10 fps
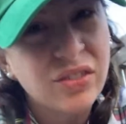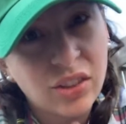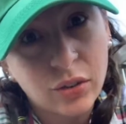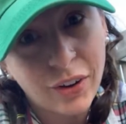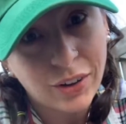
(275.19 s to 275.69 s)

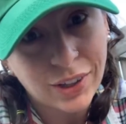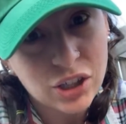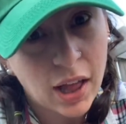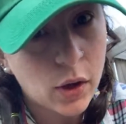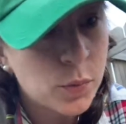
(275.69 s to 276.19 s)
They're fairly
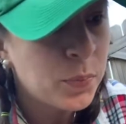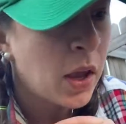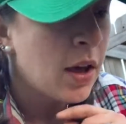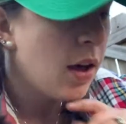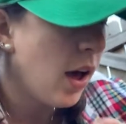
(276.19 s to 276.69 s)
shallow.
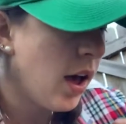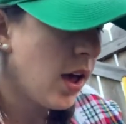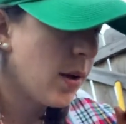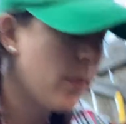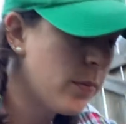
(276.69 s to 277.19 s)

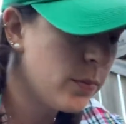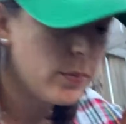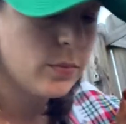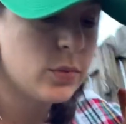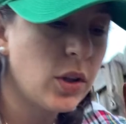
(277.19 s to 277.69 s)

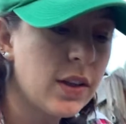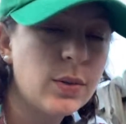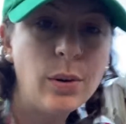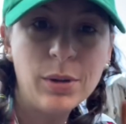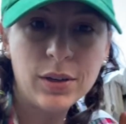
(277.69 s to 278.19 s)
So that's
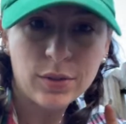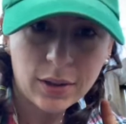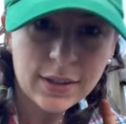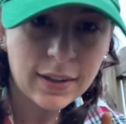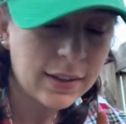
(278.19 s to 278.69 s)
what I'm gonna
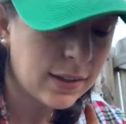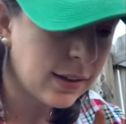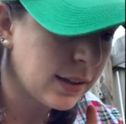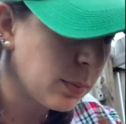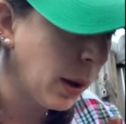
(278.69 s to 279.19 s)
do.
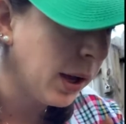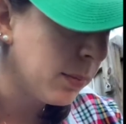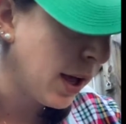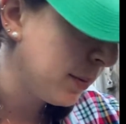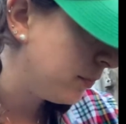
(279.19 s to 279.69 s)
Let's pot them
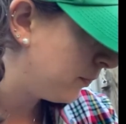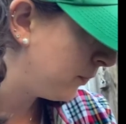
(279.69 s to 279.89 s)
up,